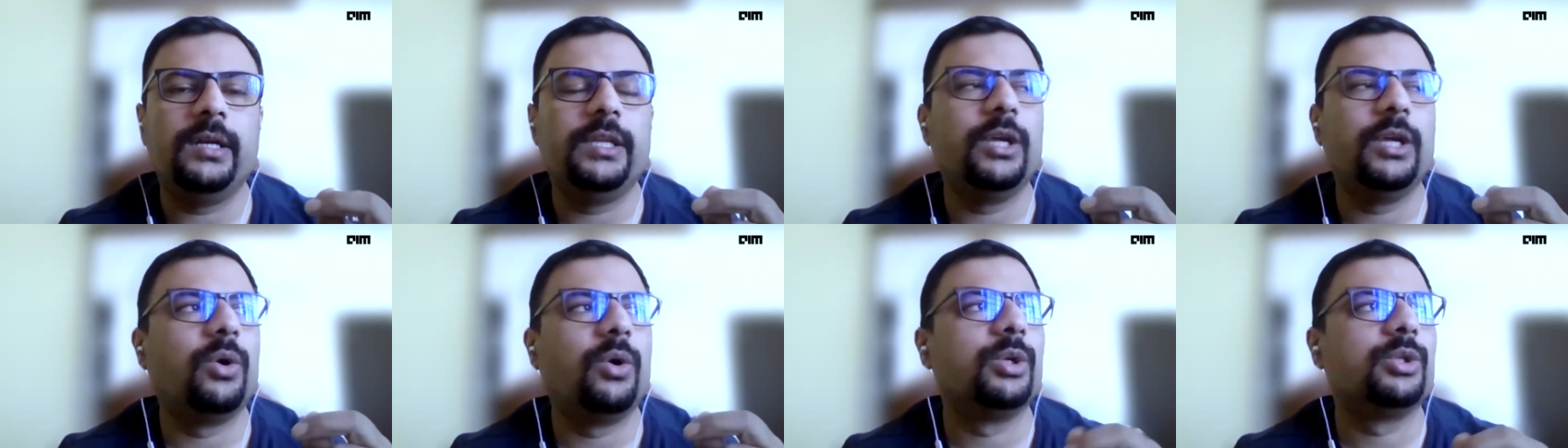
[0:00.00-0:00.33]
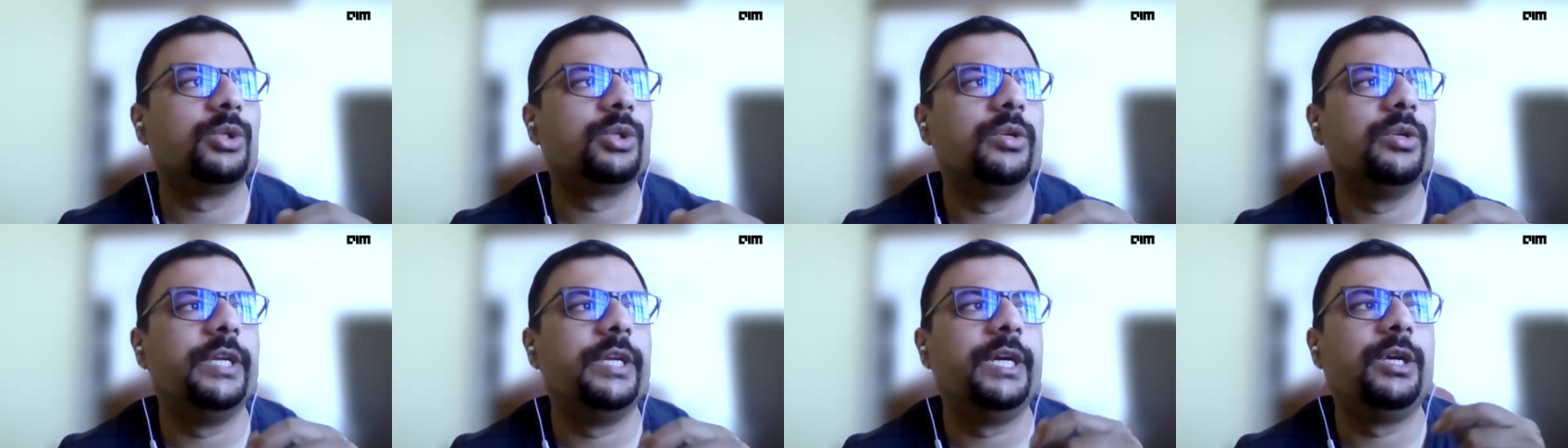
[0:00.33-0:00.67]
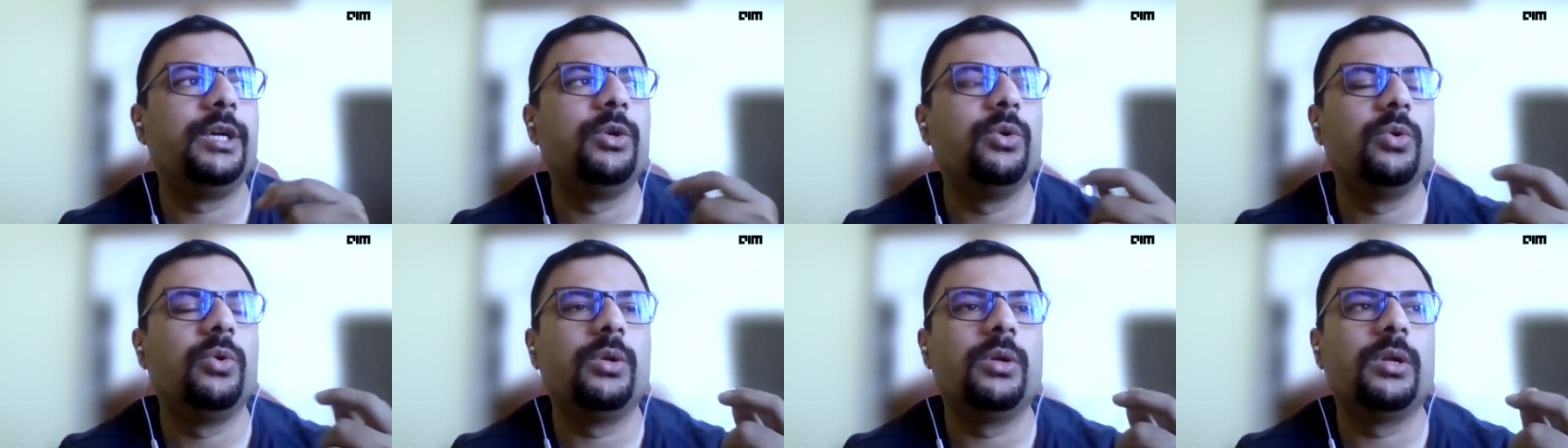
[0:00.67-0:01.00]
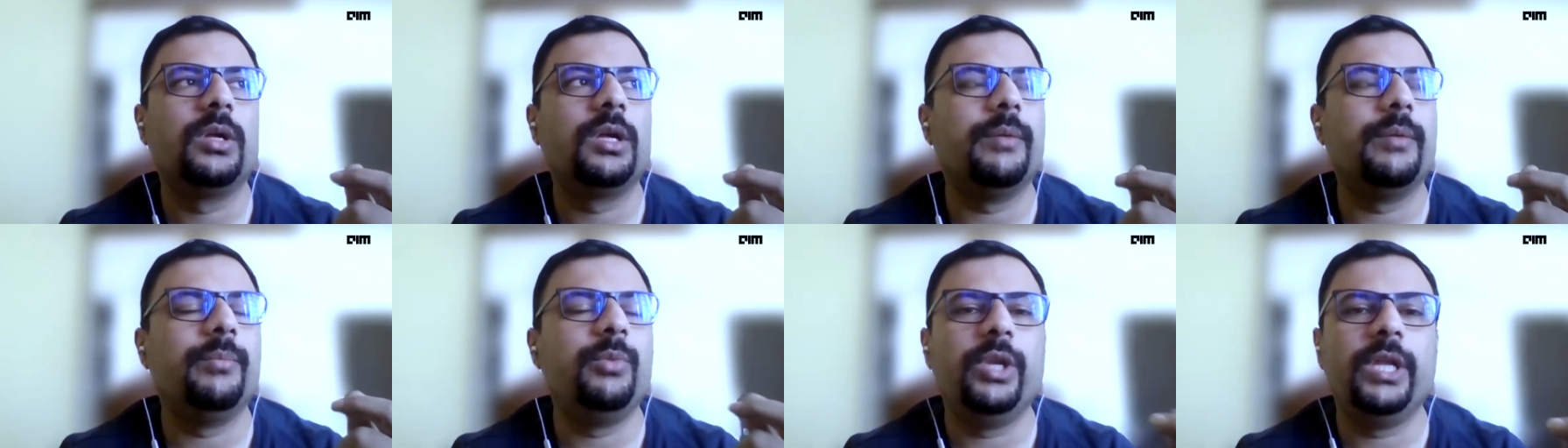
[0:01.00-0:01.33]
they also need to
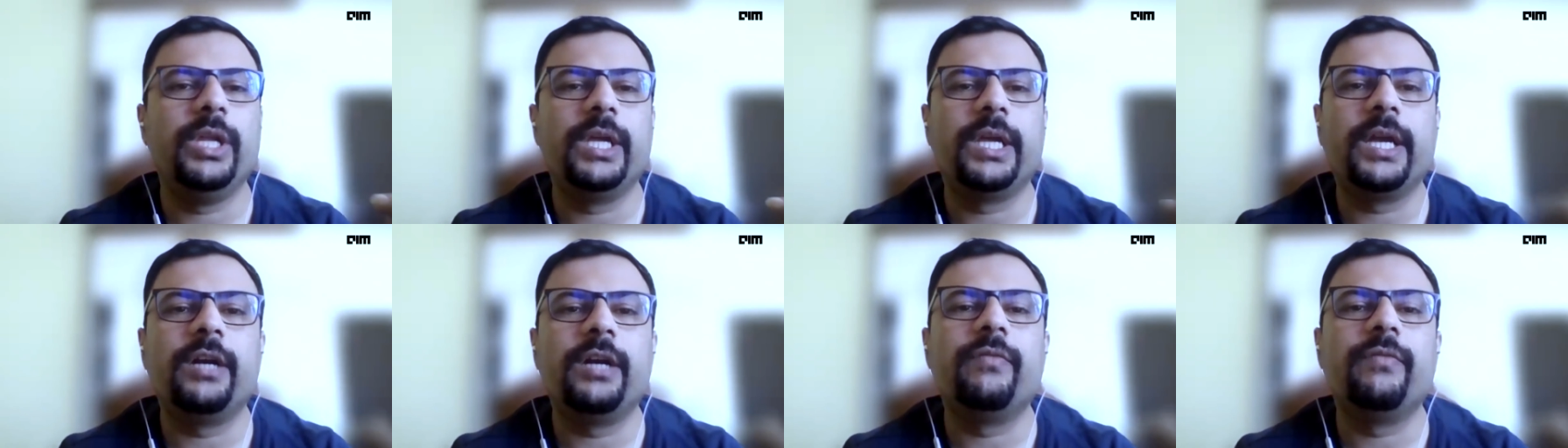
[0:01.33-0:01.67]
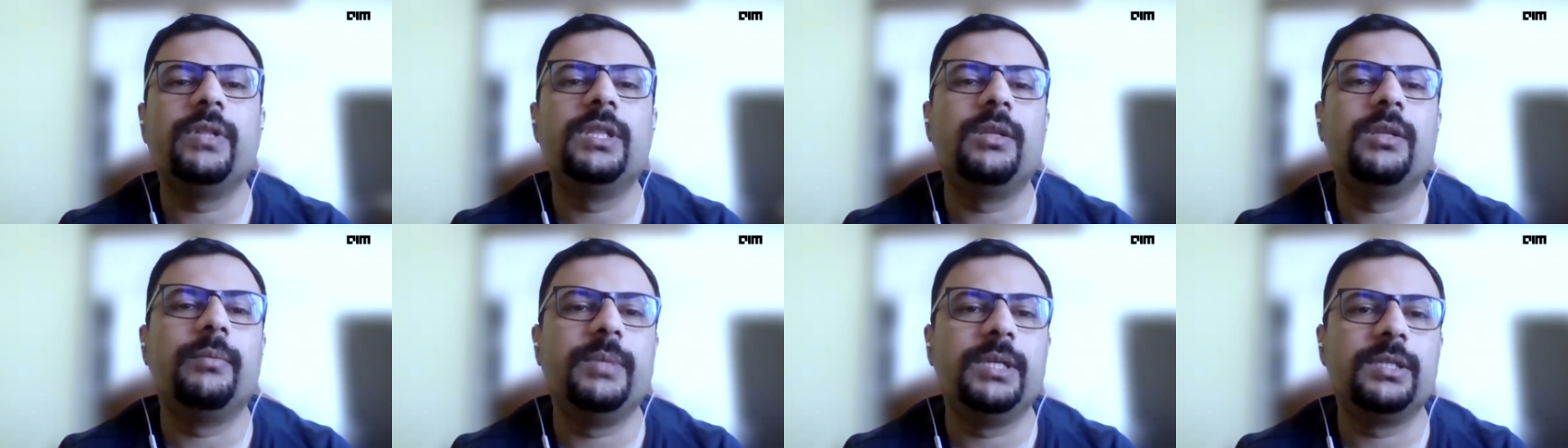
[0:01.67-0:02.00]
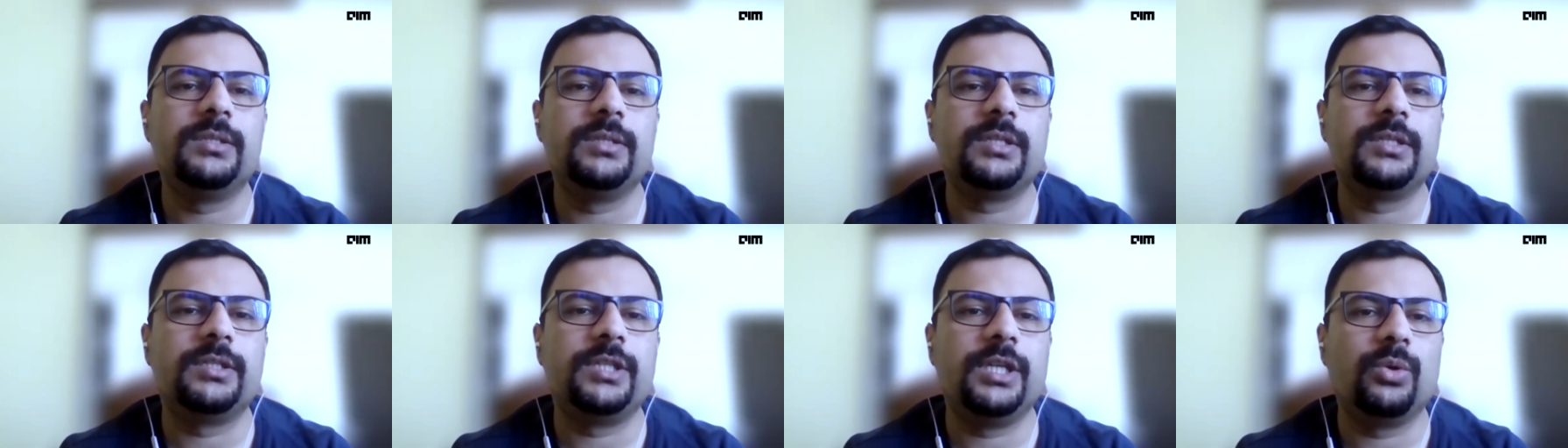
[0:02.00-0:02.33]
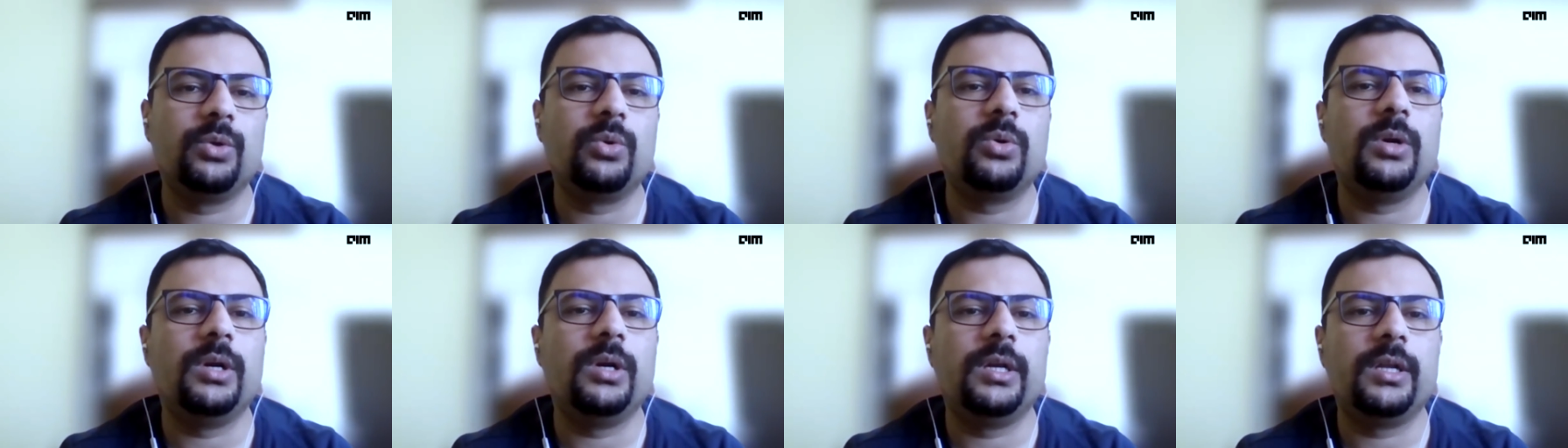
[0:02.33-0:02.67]
communicate with the business
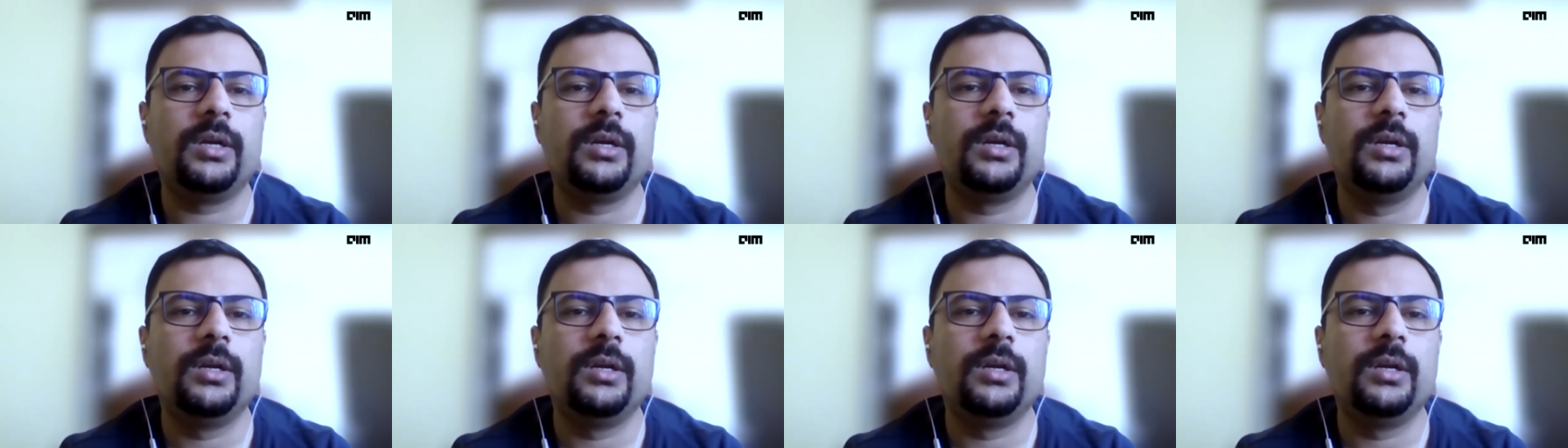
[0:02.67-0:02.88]
stakeholders.